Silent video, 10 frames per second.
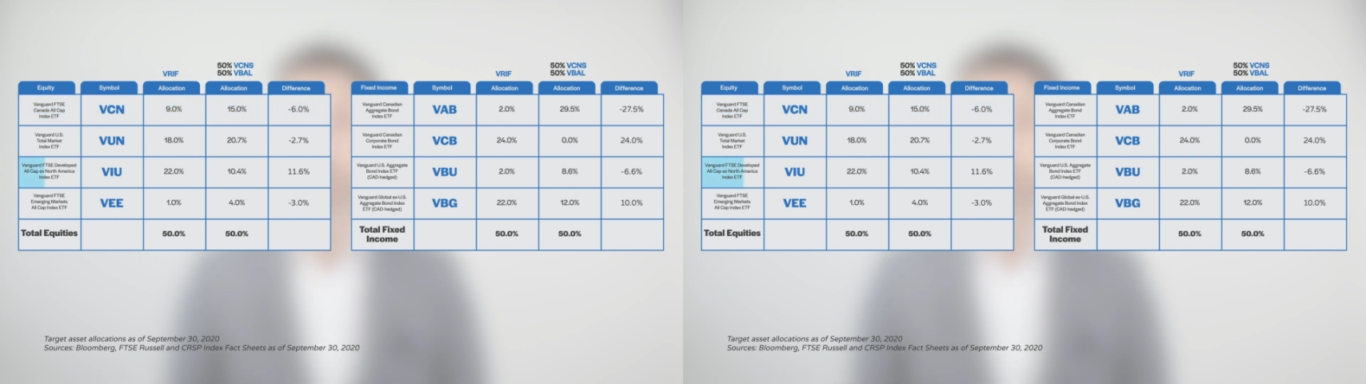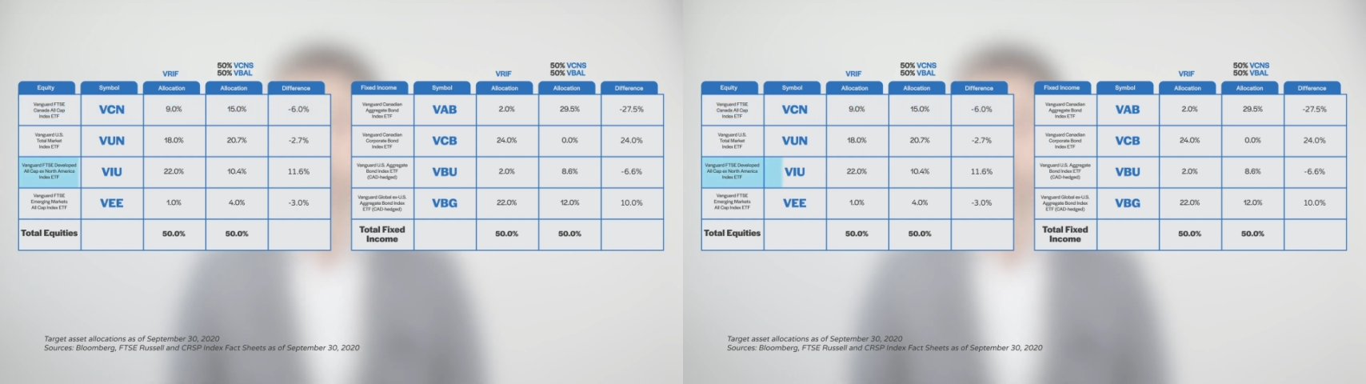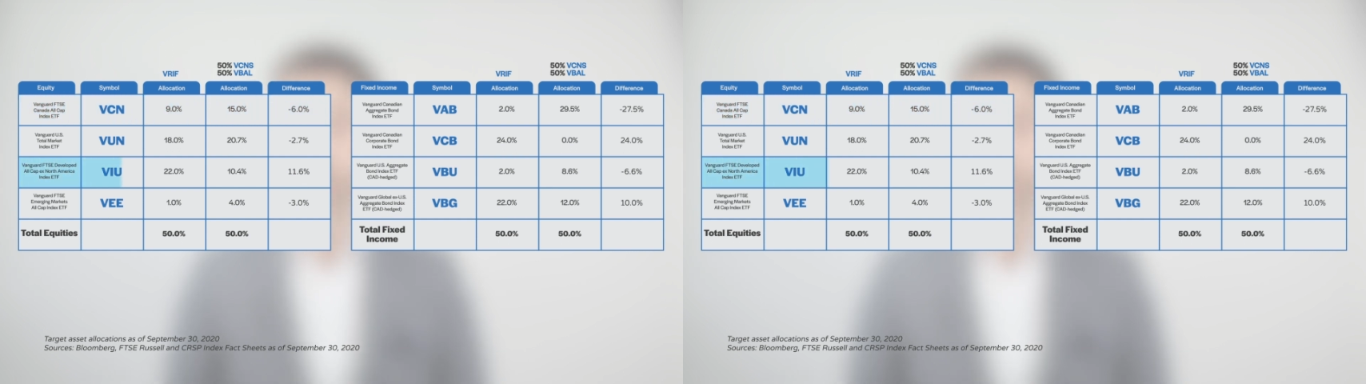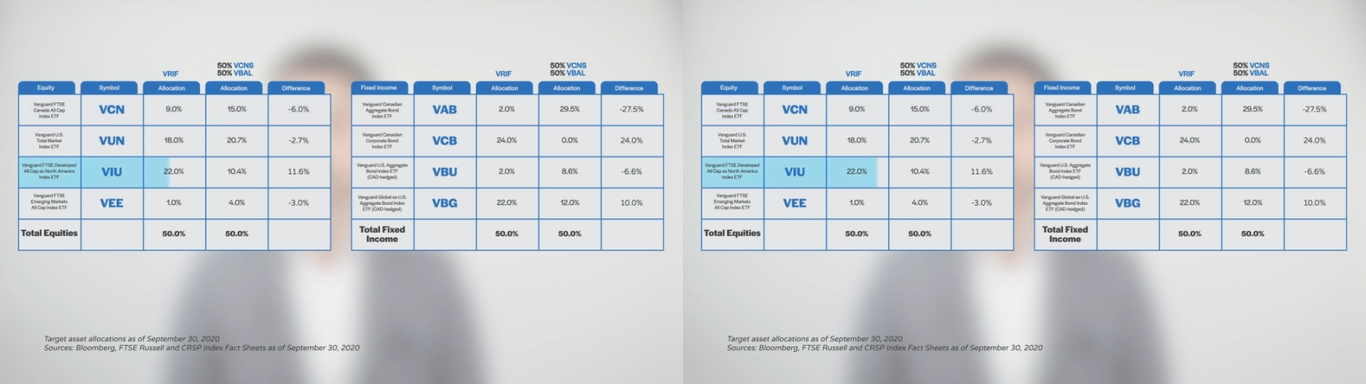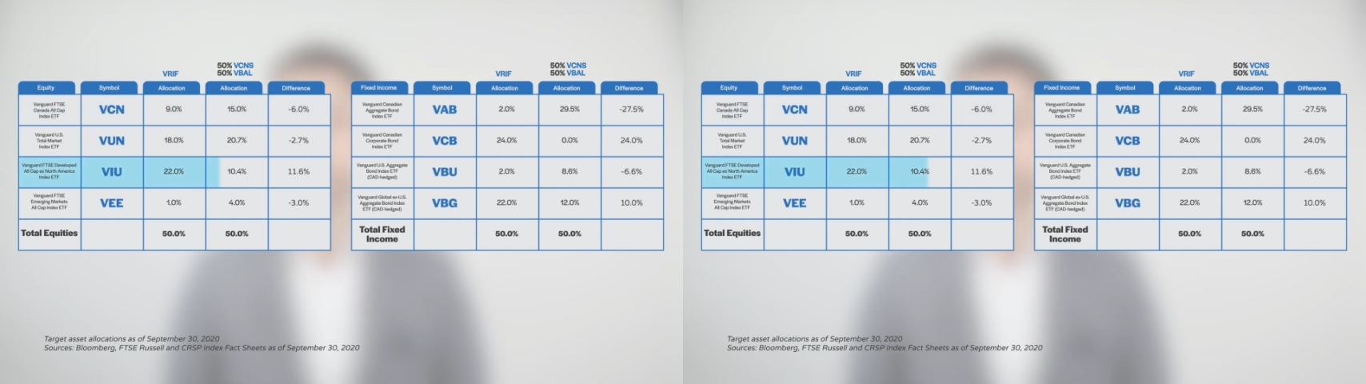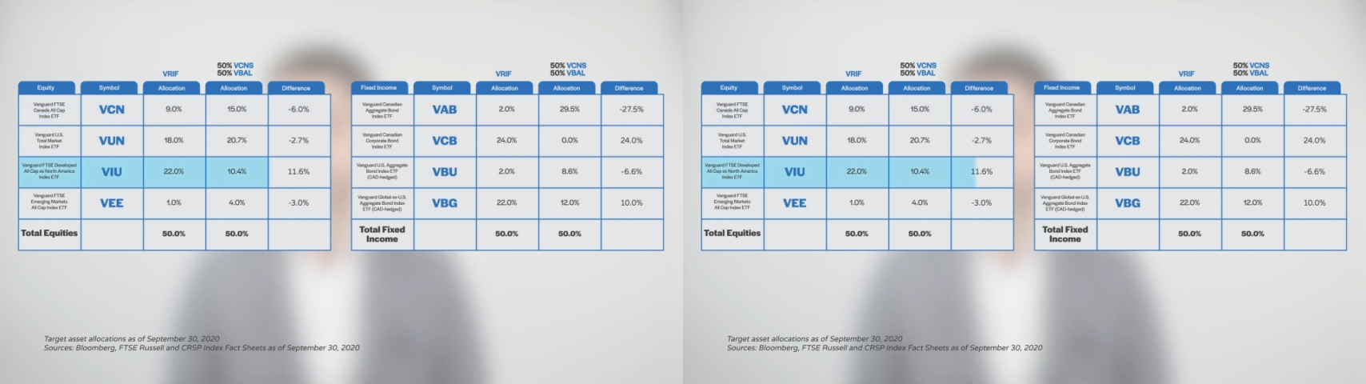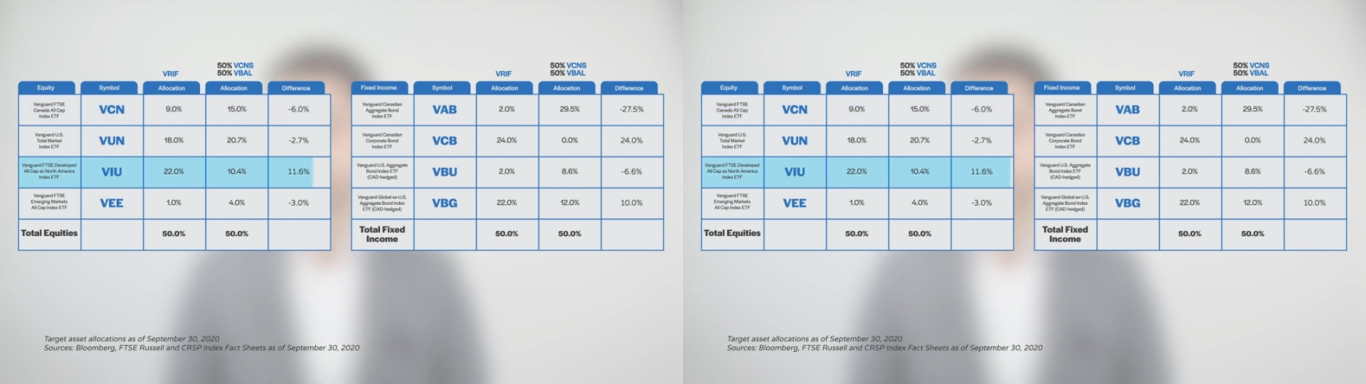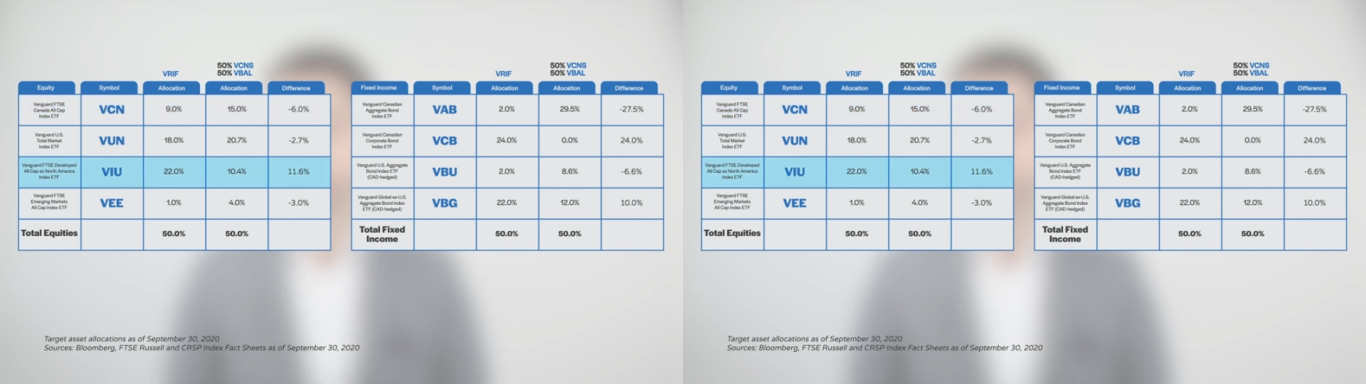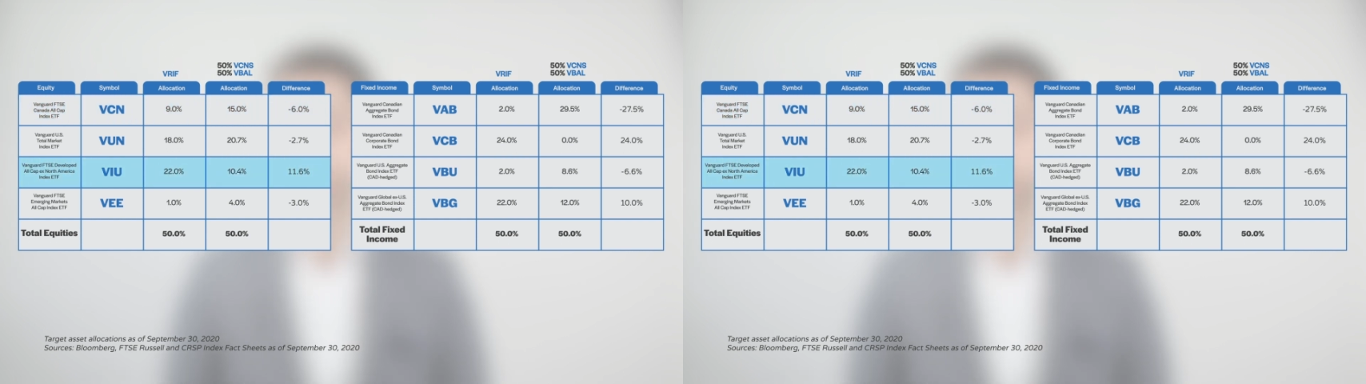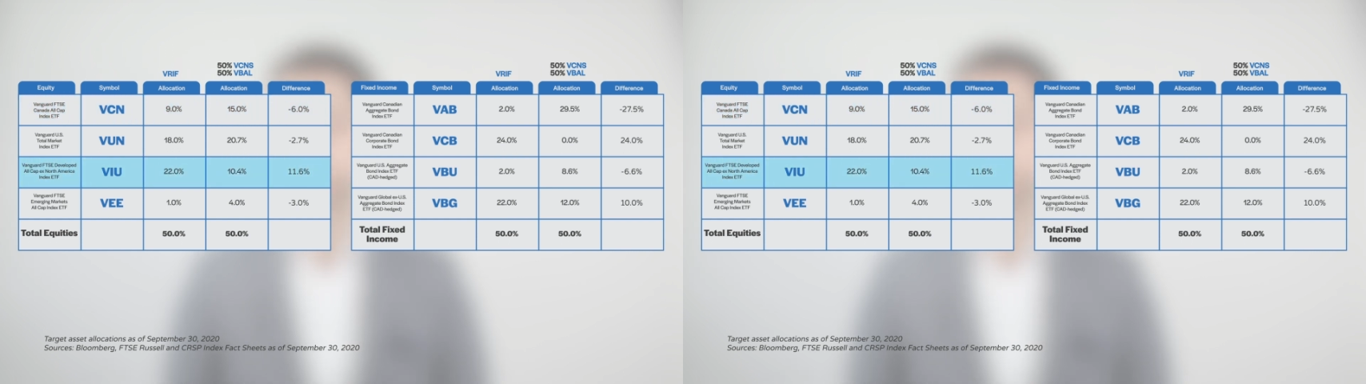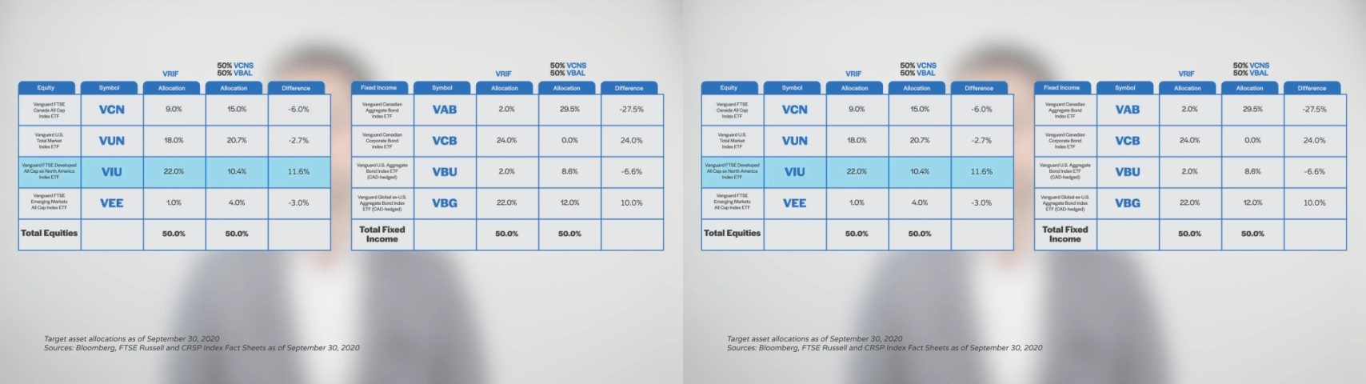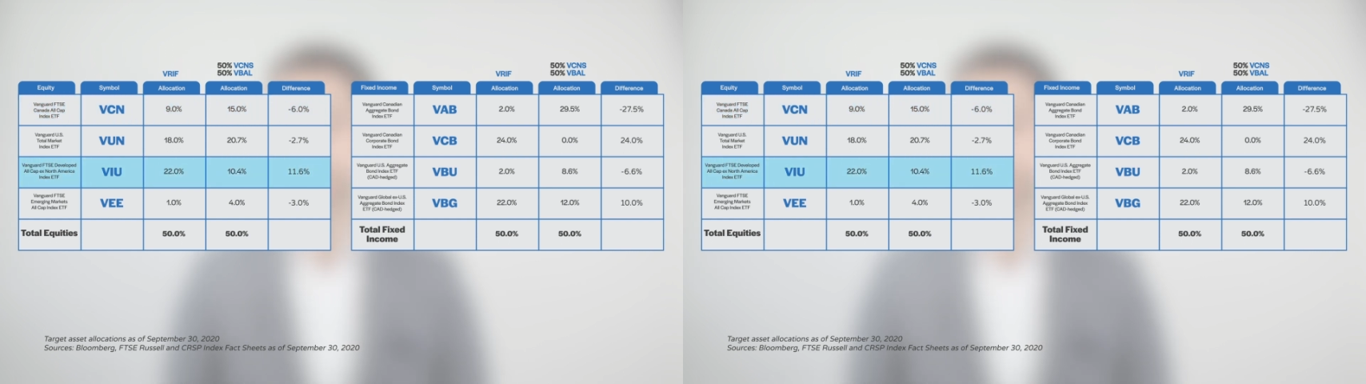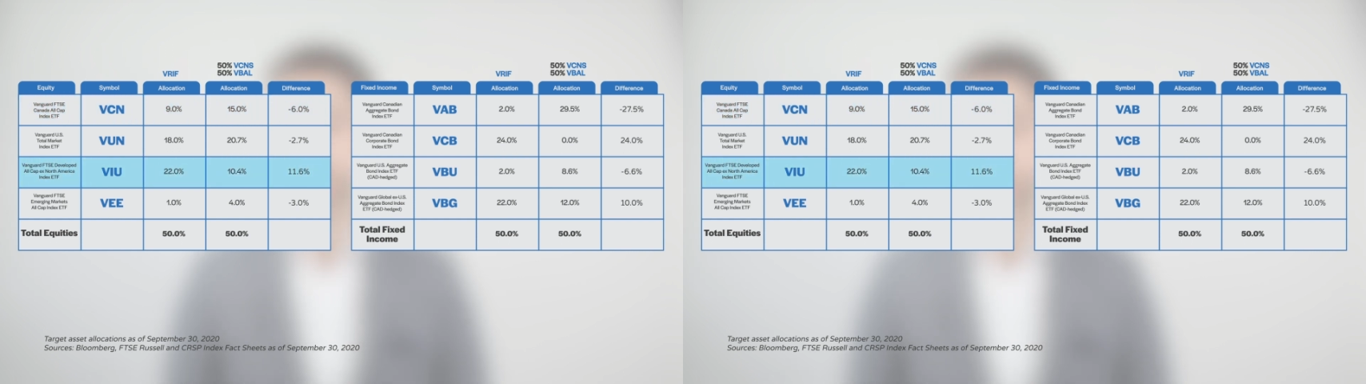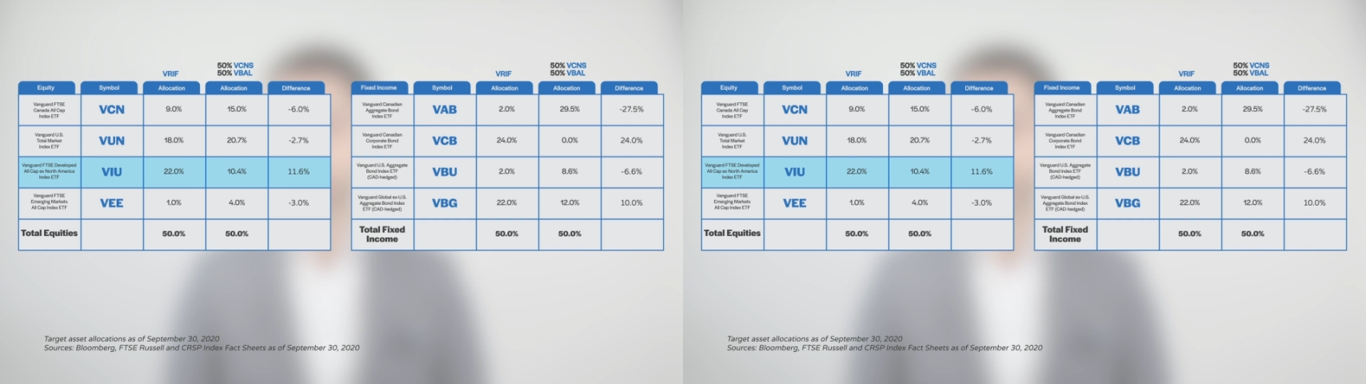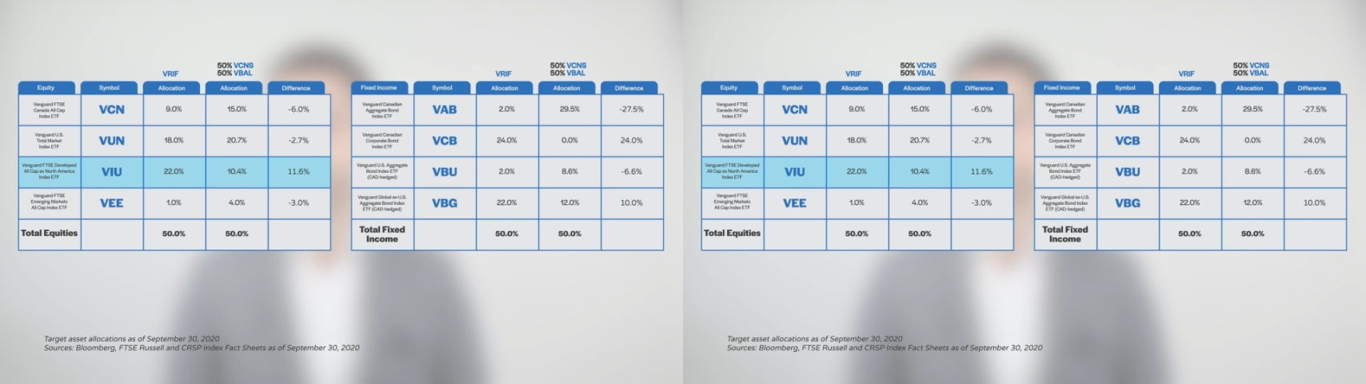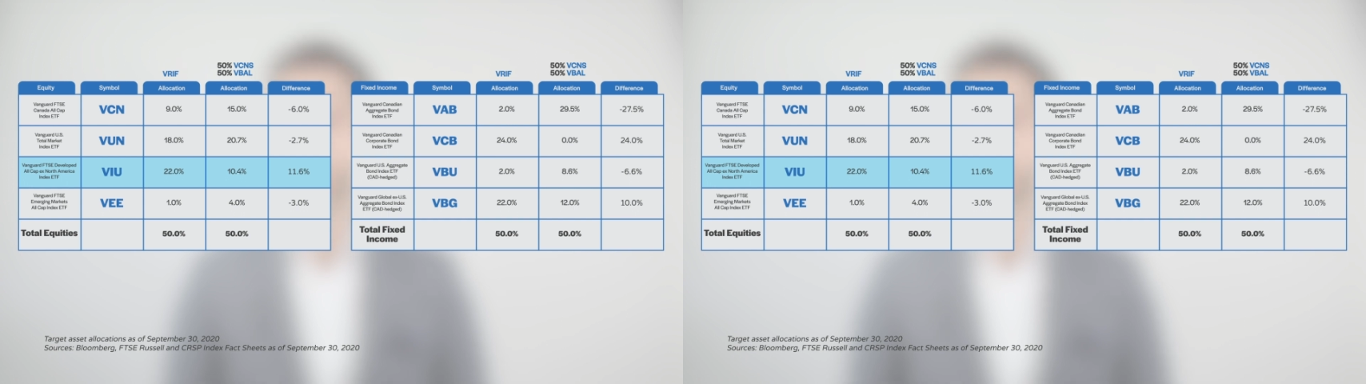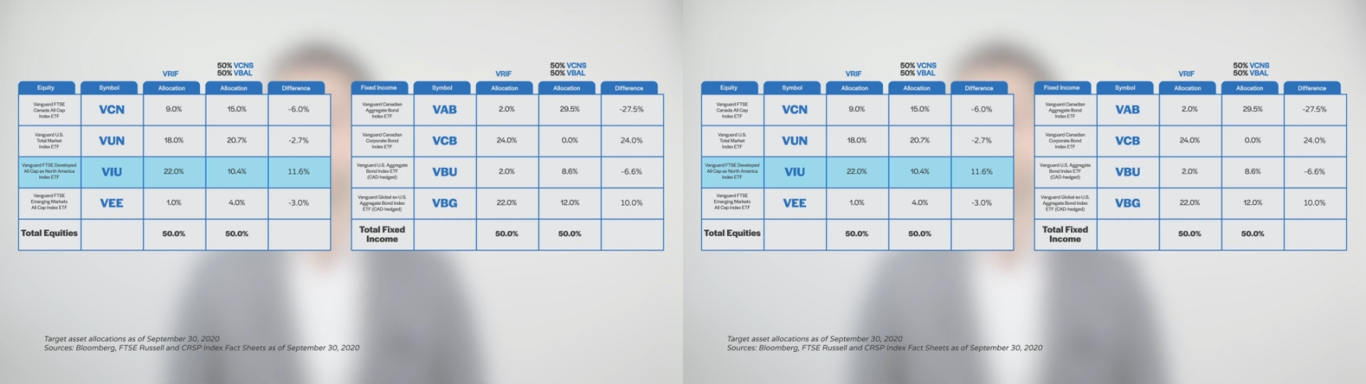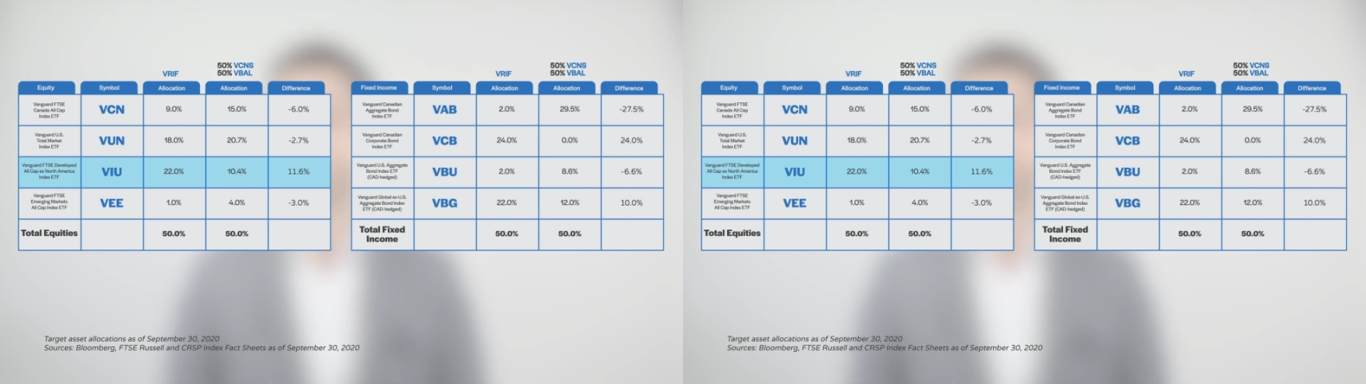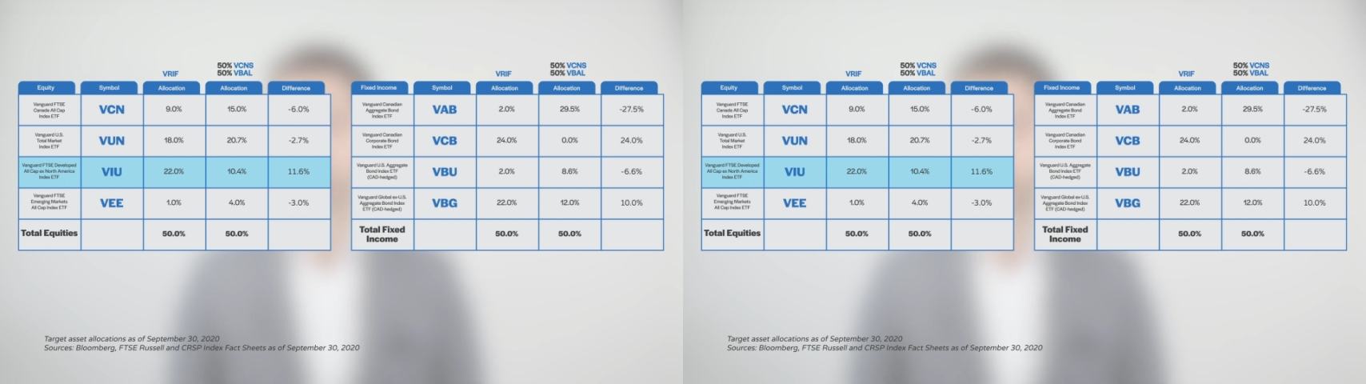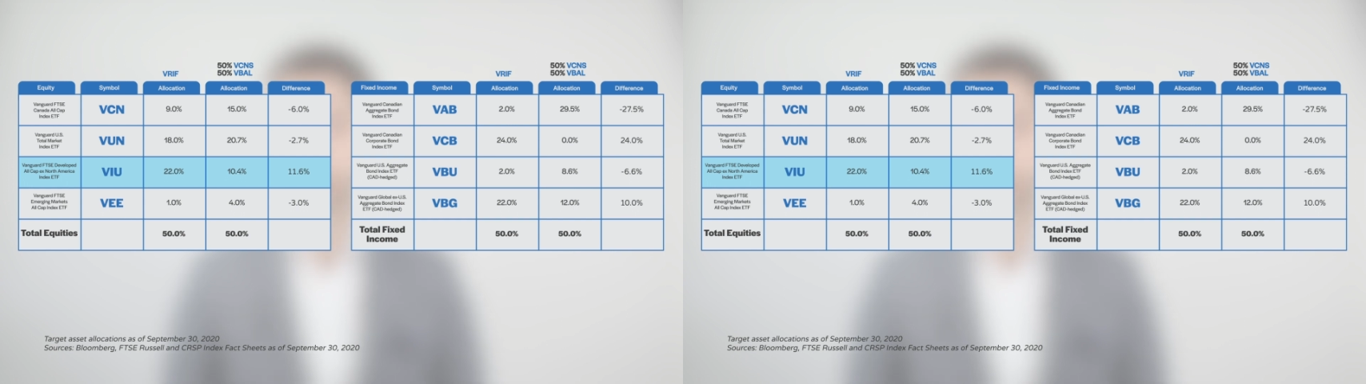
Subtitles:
Nobody's mouth can be seen.